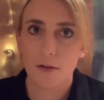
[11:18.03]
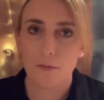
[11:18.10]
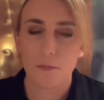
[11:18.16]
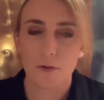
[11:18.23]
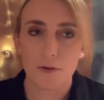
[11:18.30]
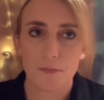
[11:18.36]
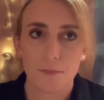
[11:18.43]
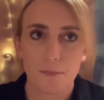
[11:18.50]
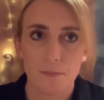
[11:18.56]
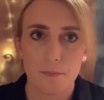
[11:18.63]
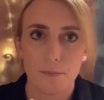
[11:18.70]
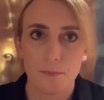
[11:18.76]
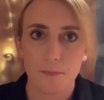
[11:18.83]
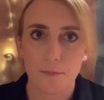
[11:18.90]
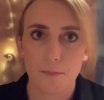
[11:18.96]

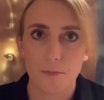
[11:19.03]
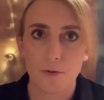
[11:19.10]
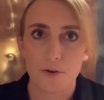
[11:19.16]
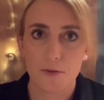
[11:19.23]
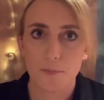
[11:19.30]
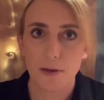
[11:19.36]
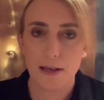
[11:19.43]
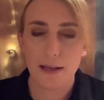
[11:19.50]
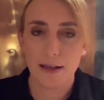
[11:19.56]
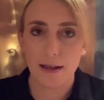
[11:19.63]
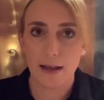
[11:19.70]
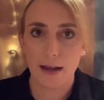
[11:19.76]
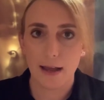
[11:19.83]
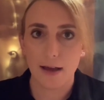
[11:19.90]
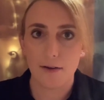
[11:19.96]
would be
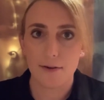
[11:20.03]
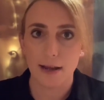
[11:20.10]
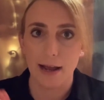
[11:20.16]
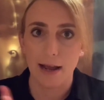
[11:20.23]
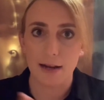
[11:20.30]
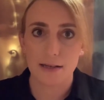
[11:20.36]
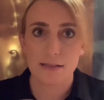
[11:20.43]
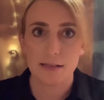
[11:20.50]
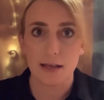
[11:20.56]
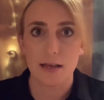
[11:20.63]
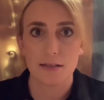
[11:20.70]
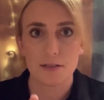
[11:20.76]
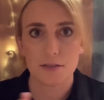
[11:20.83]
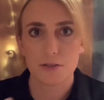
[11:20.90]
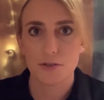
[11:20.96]
allowed
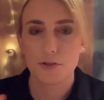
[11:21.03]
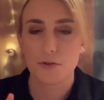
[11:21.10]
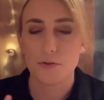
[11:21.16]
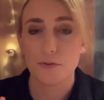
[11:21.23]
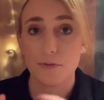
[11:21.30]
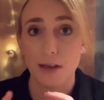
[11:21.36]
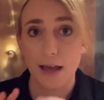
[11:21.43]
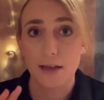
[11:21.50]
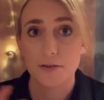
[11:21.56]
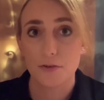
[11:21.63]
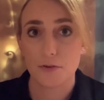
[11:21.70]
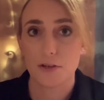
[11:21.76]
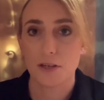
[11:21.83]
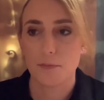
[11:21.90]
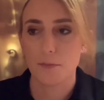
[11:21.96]
access to that
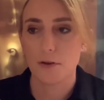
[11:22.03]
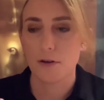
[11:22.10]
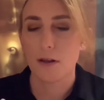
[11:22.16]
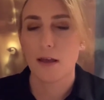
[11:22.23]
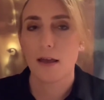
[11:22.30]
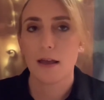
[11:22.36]
document,